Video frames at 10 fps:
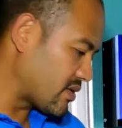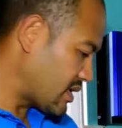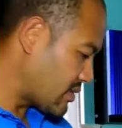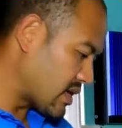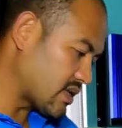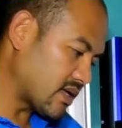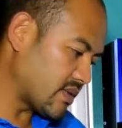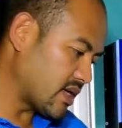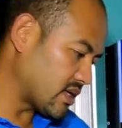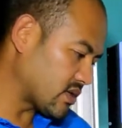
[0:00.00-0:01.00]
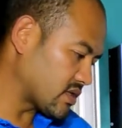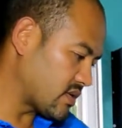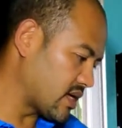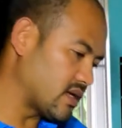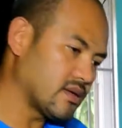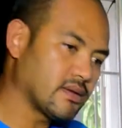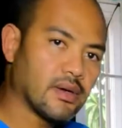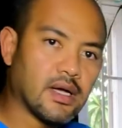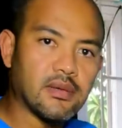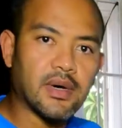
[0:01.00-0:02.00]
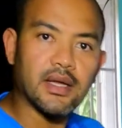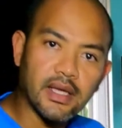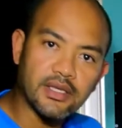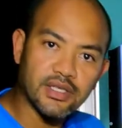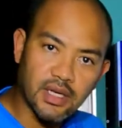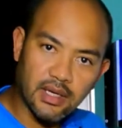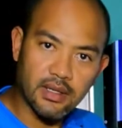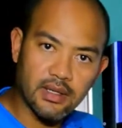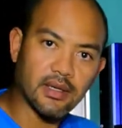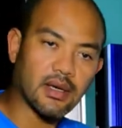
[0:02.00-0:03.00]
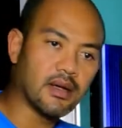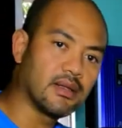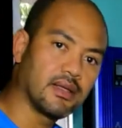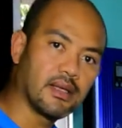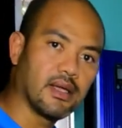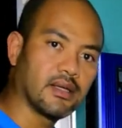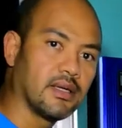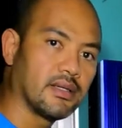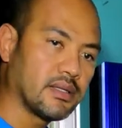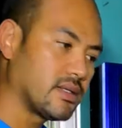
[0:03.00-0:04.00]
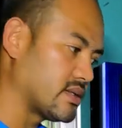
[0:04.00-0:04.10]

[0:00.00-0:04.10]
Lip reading: You don't really want anybody to touch a wire. You don't want anybody to get shocked or anything like that.